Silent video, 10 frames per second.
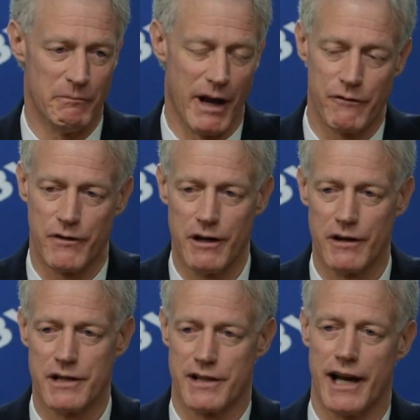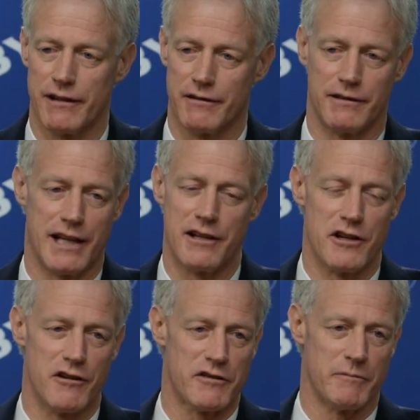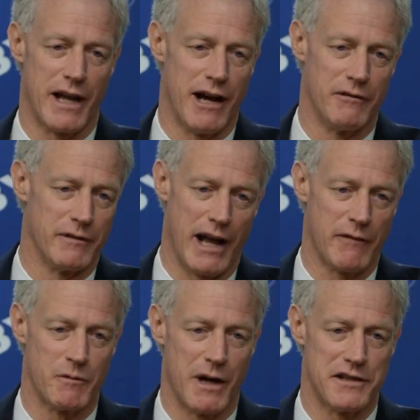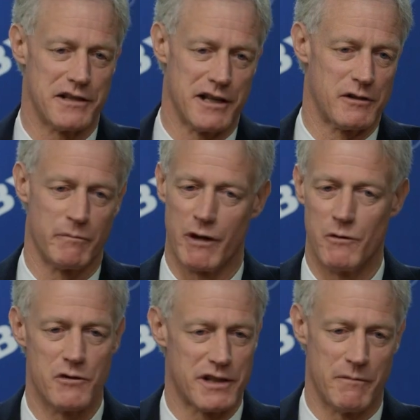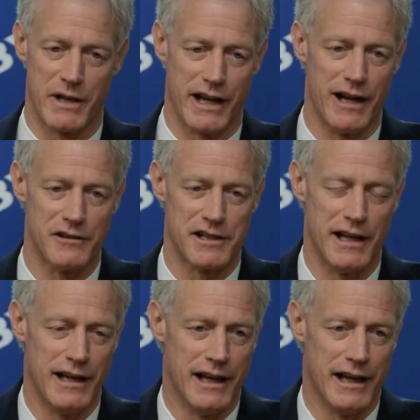My fear is that 10 years from now, and after my success, will be whoosh somebody else,